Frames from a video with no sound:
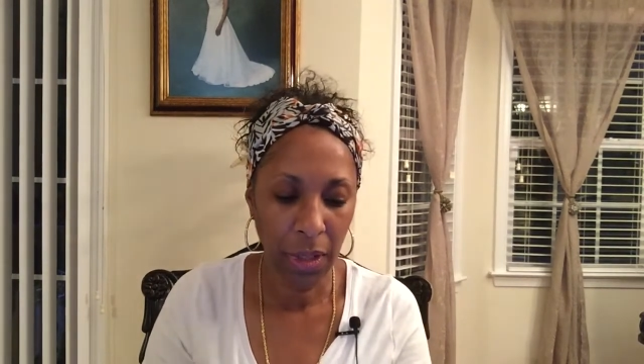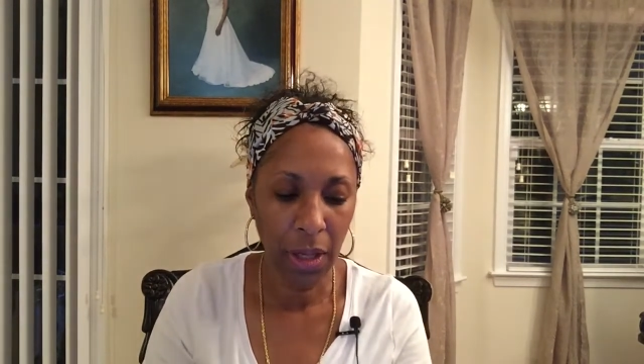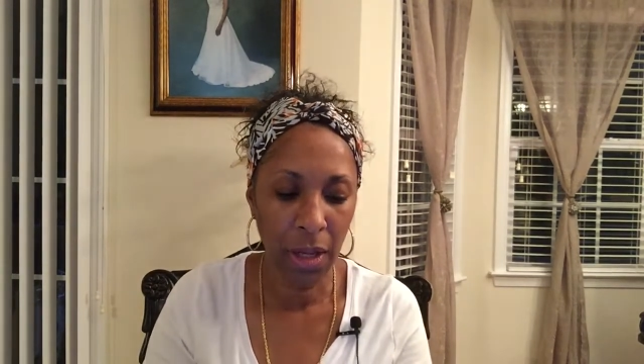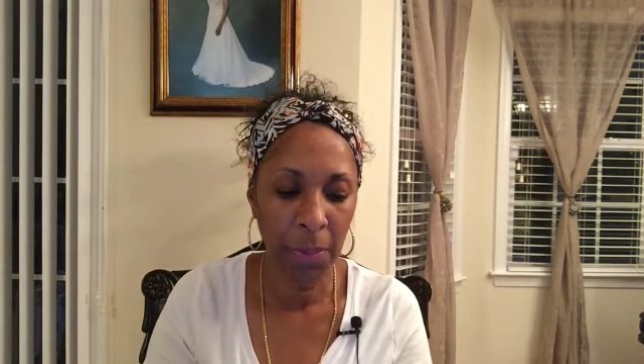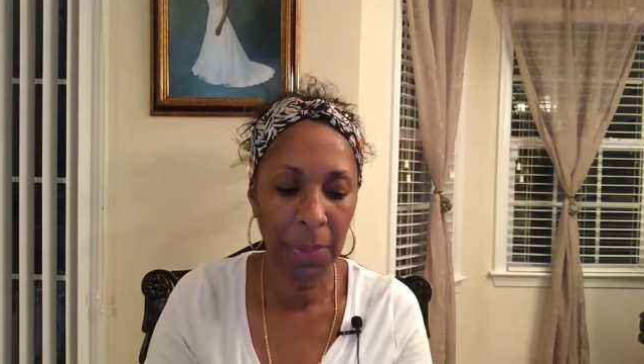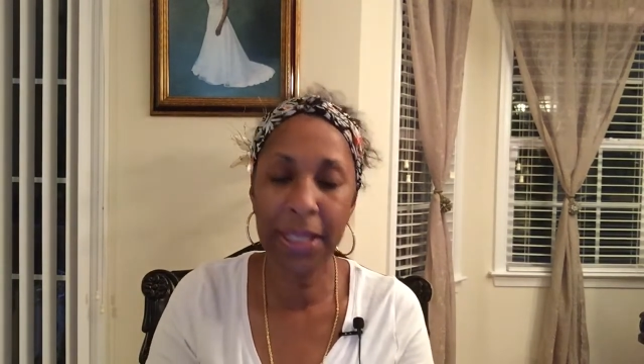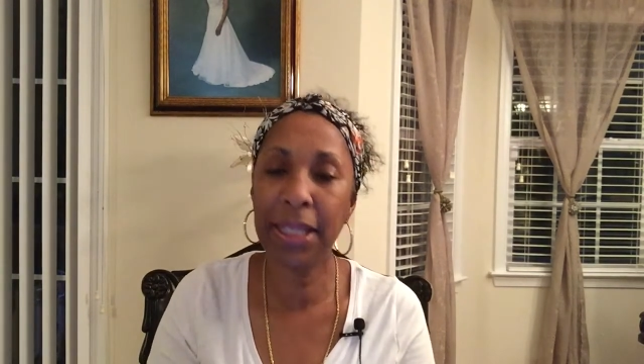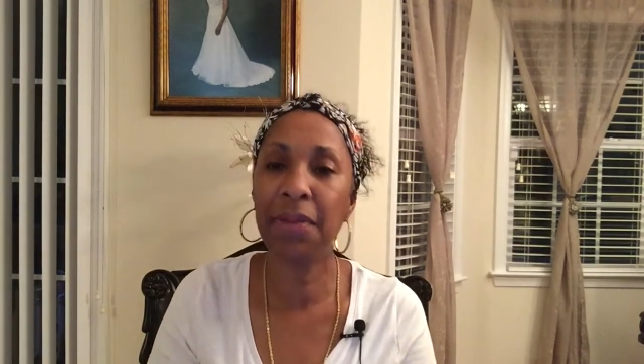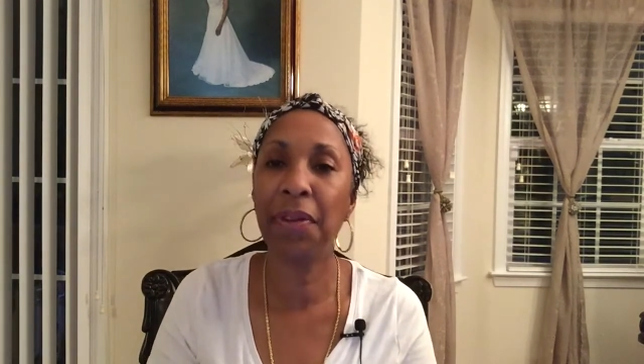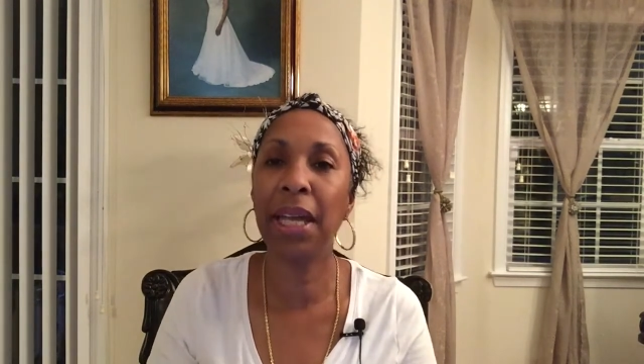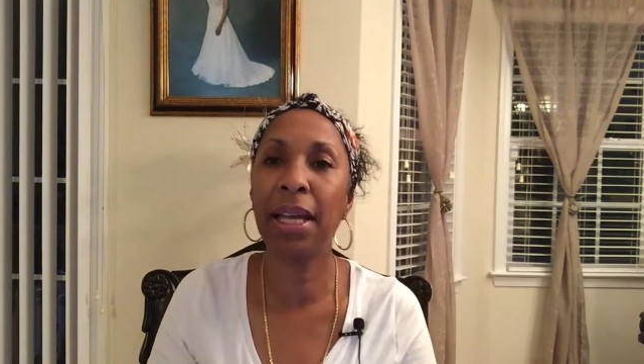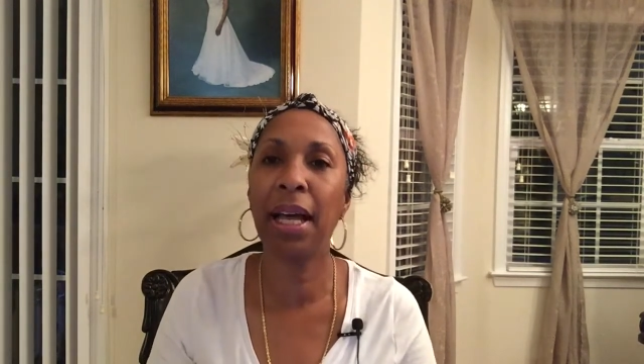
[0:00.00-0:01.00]
Uh, Missus
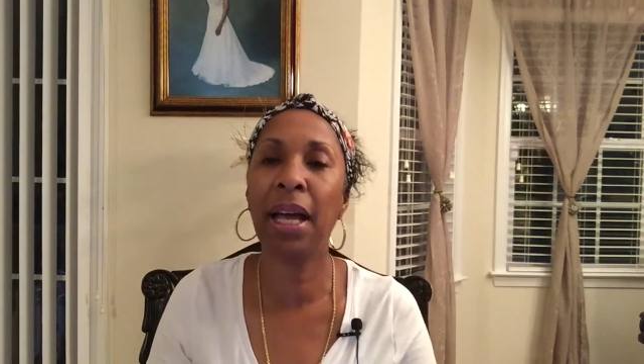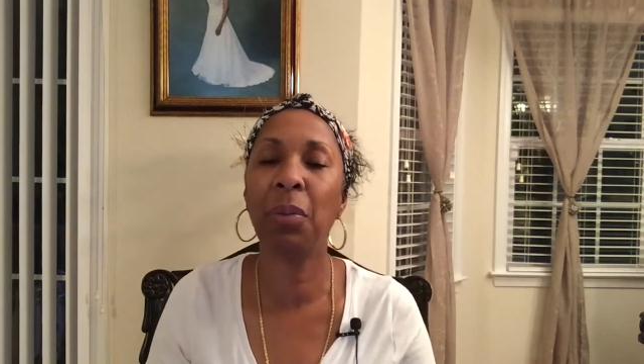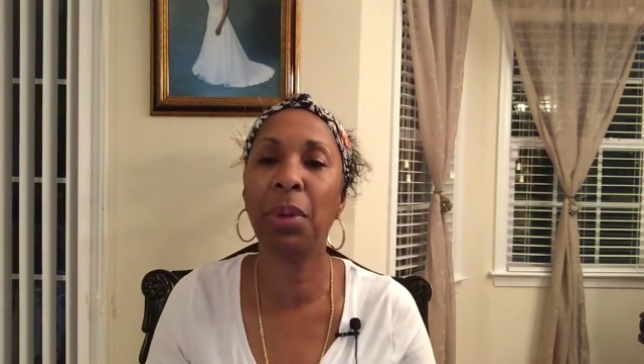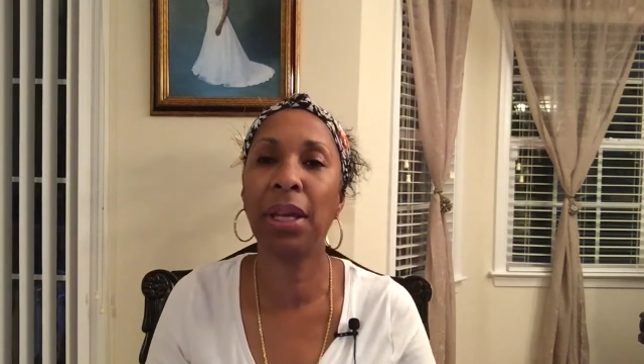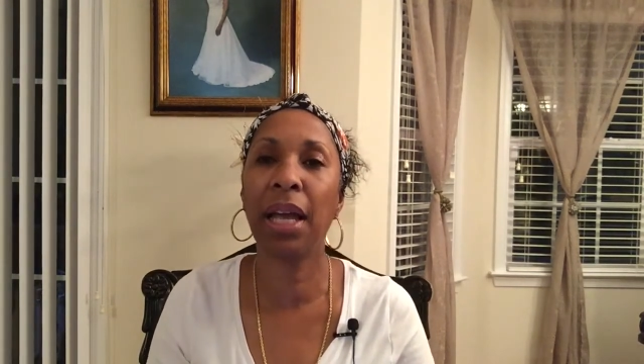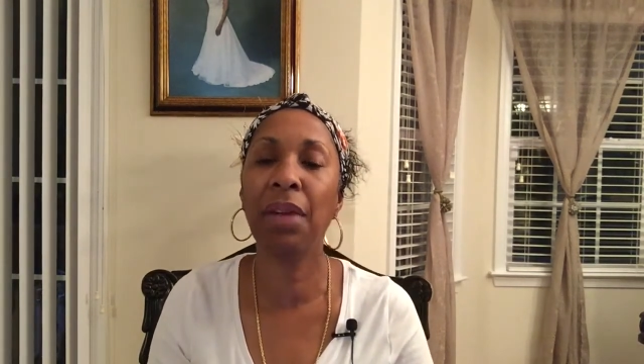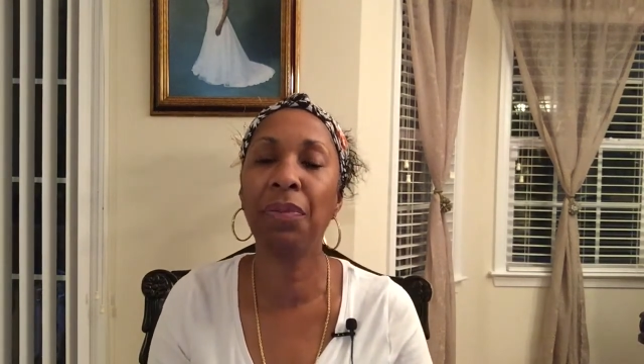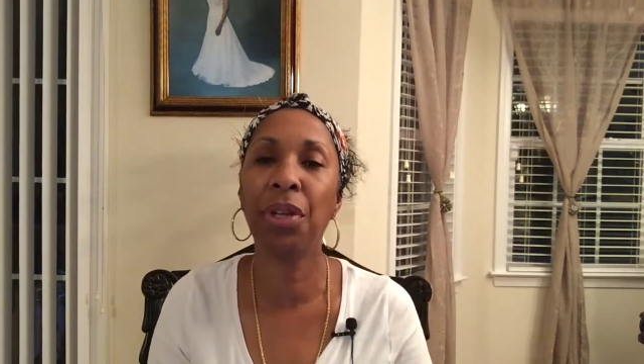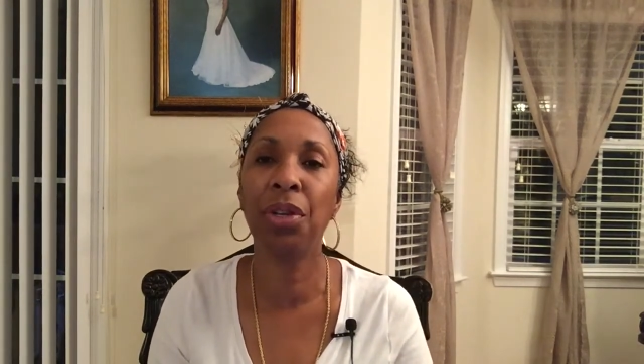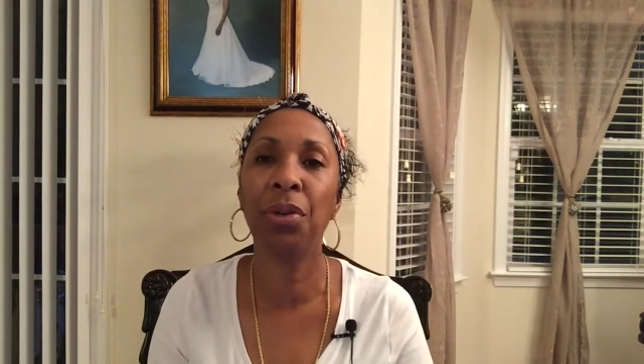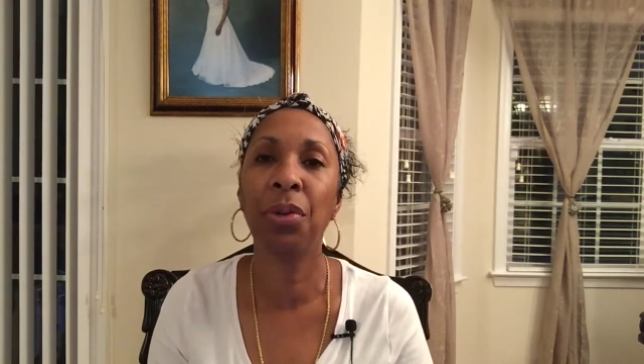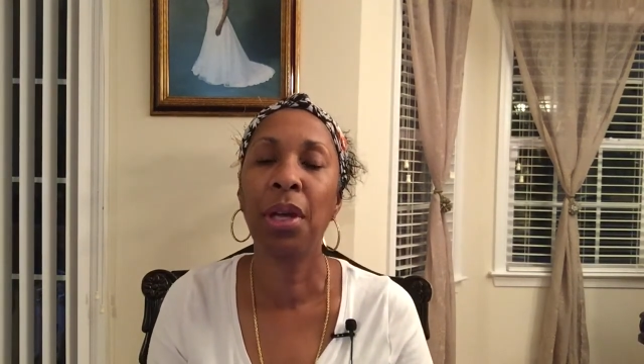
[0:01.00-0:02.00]
V and I would like for
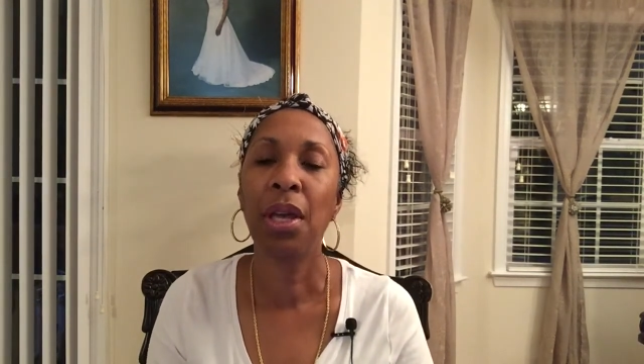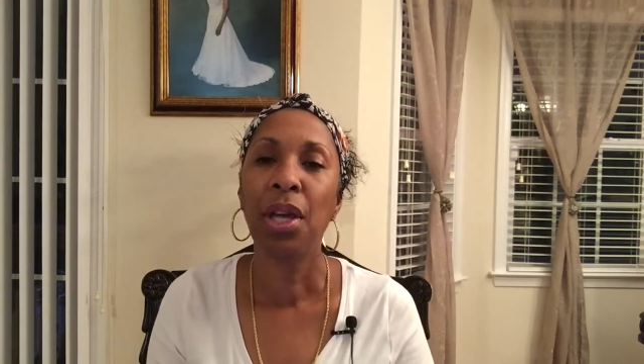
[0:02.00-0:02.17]
you